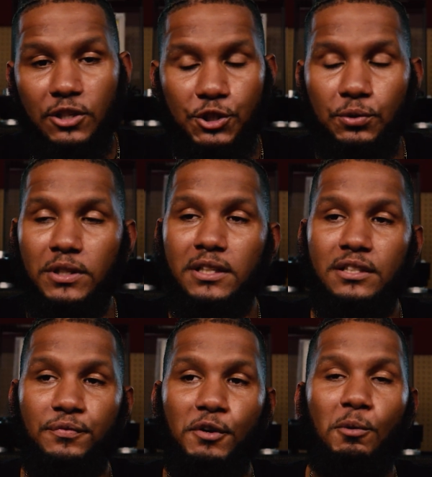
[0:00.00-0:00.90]
shooting
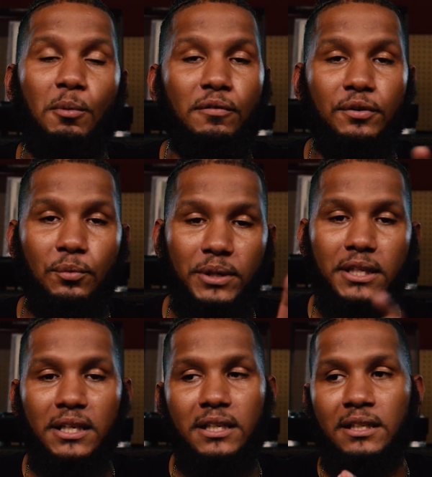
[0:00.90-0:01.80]
this film over the
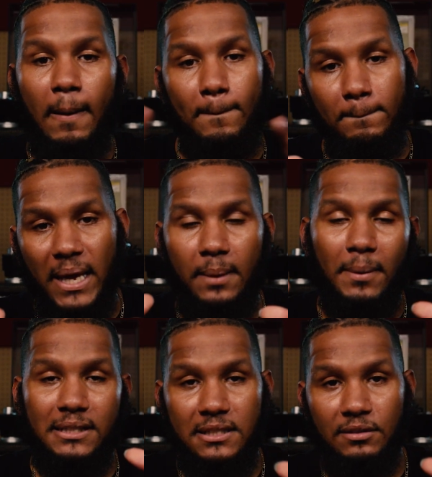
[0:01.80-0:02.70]
weekend, made
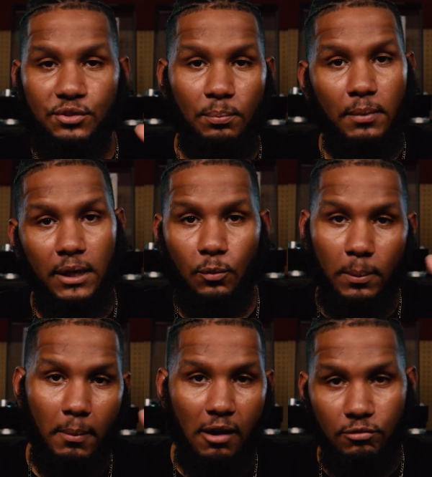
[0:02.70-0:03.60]
myself some money with
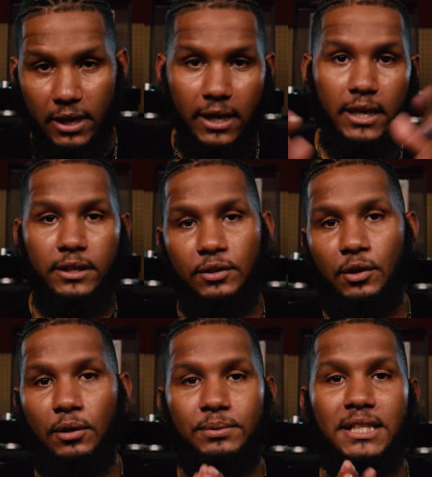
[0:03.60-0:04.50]
my red, you
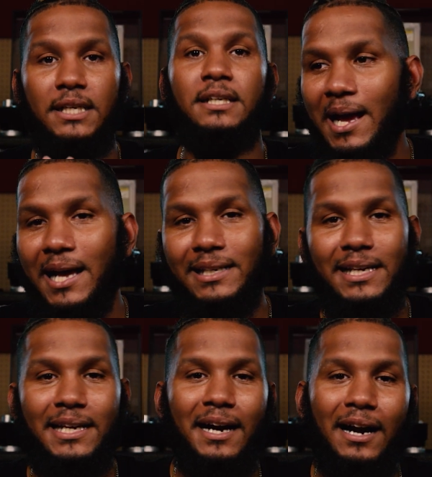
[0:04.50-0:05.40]
know what I'm saying? And
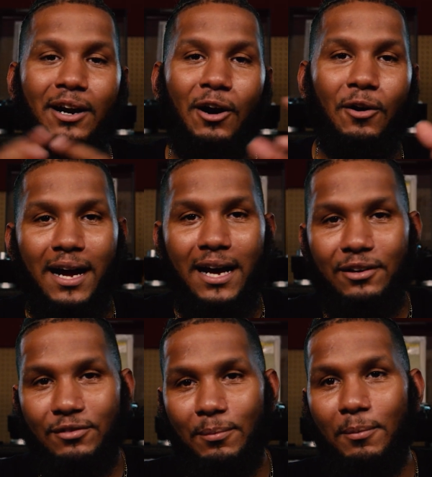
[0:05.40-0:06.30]
then I called
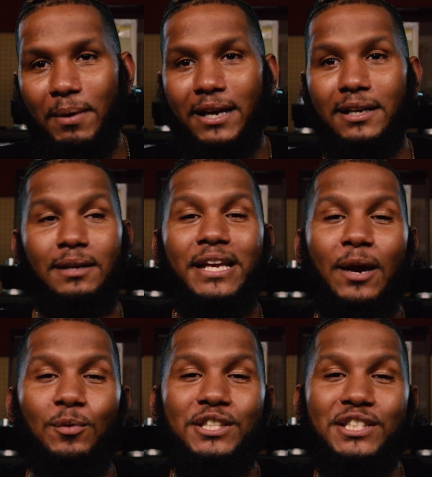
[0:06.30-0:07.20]
Adorama back up.
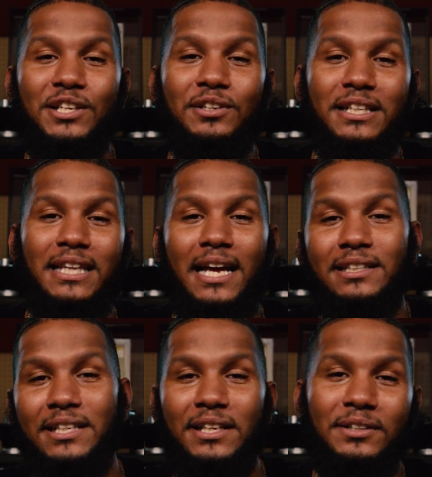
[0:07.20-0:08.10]
Can we still get
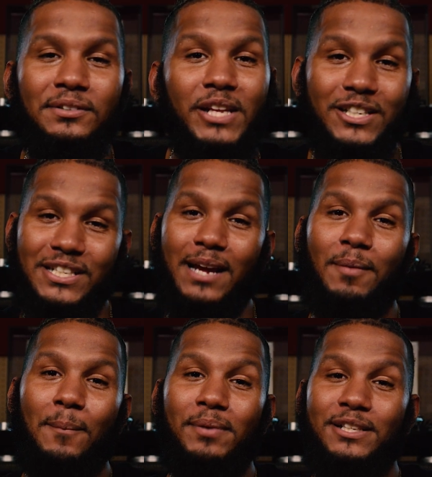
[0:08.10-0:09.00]
that deal? There's like
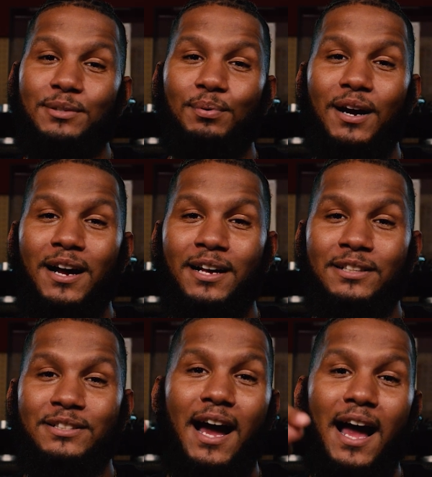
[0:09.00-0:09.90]
my big
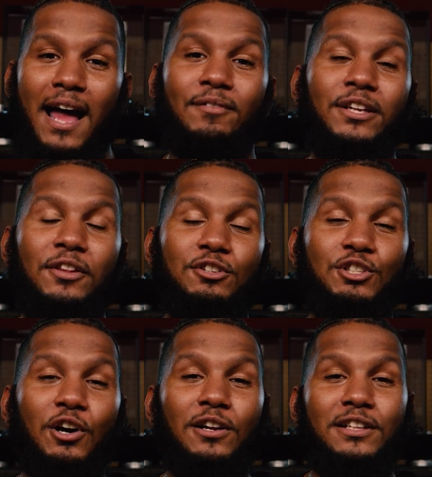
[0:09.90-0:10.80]
surprise. I have another
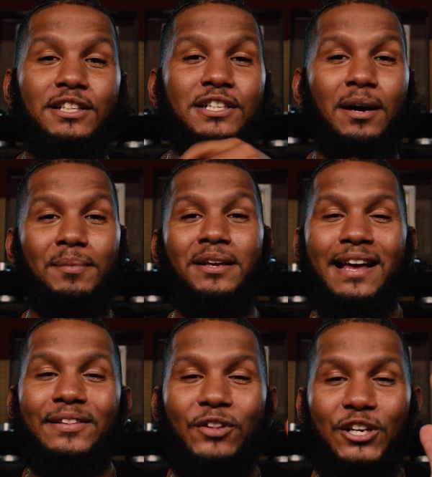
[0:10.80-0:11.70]
Scarlet that's coming.
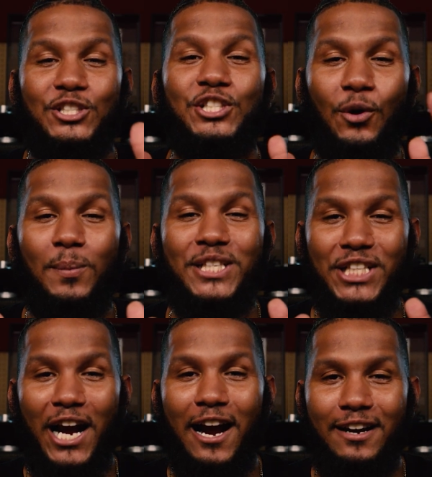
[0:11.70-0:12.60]
There's so much
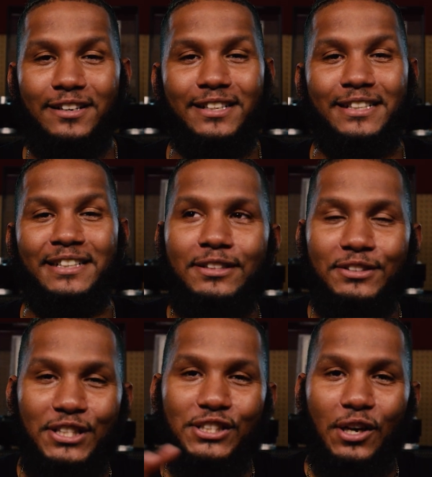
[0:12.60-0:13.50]
irony.
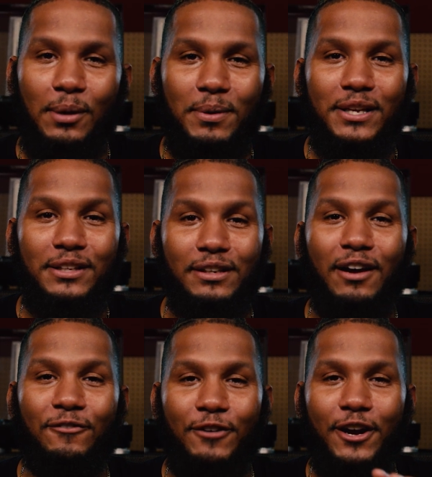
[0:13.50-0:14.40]
This is gonna be a
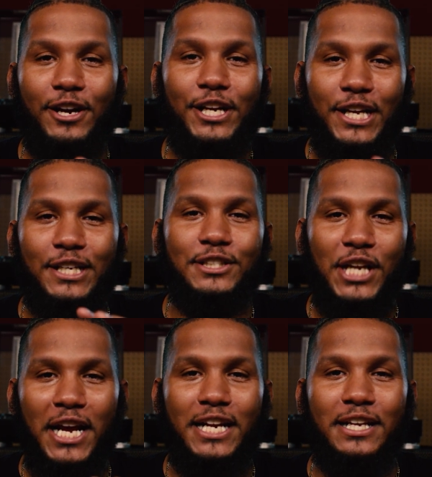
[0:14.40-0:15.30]
very
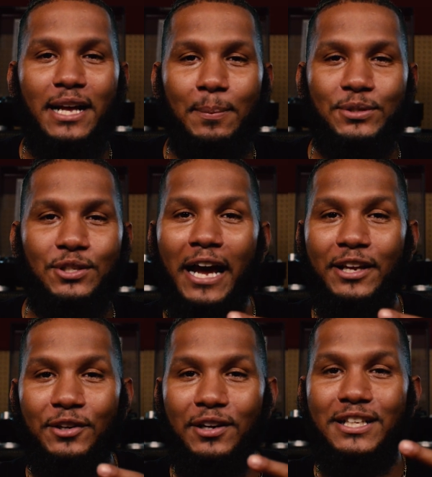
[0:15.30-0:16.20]
entertaining episode.
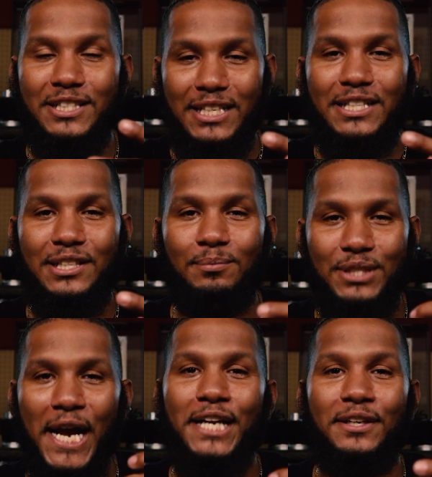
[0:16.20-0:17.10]
You're gonna see some
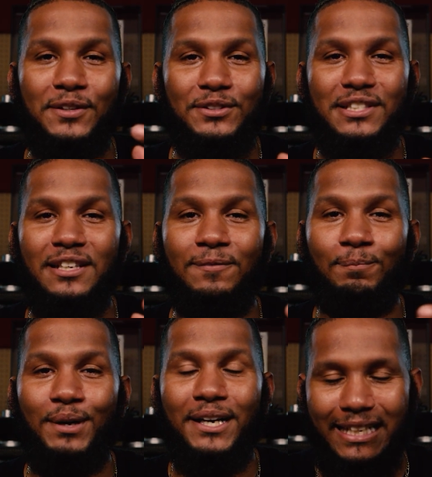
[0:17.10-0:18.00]
technical stuff,
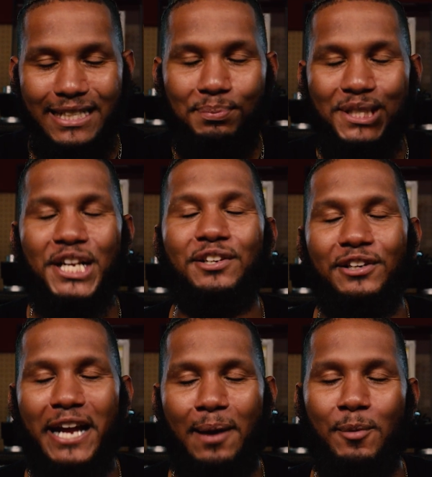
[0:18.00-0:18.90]
but this particular
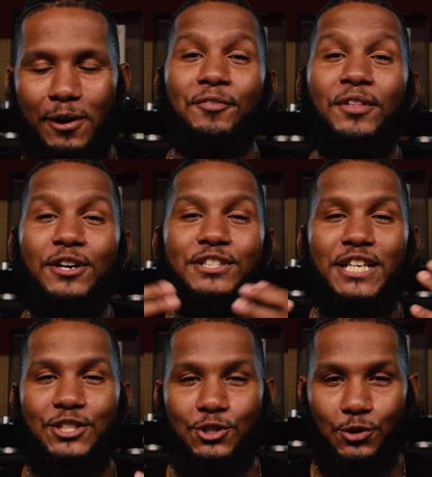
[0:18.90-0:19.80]
camera, there's a
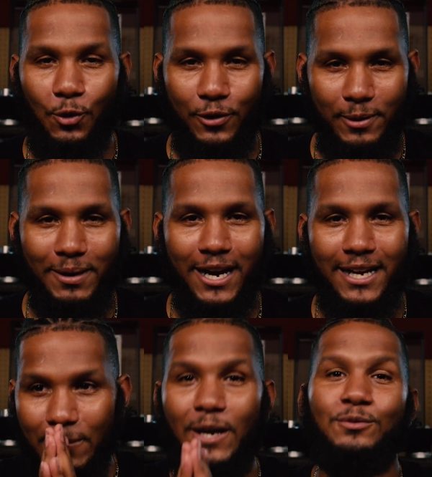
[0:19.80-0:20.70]
story
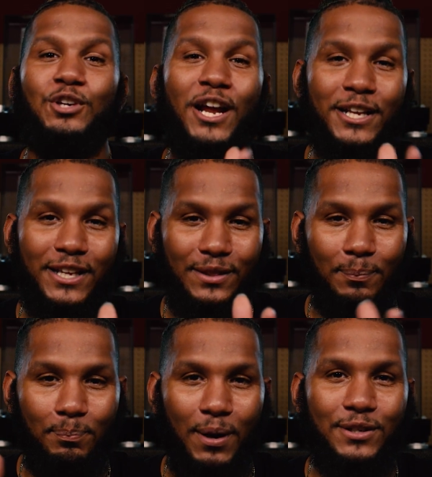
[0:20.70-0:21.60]
behind it. I'm trying to get the
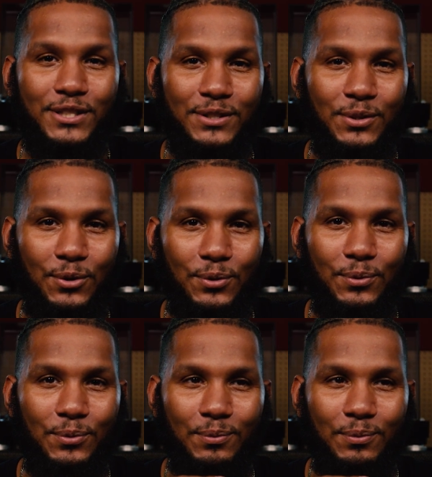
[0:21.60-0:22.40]
person who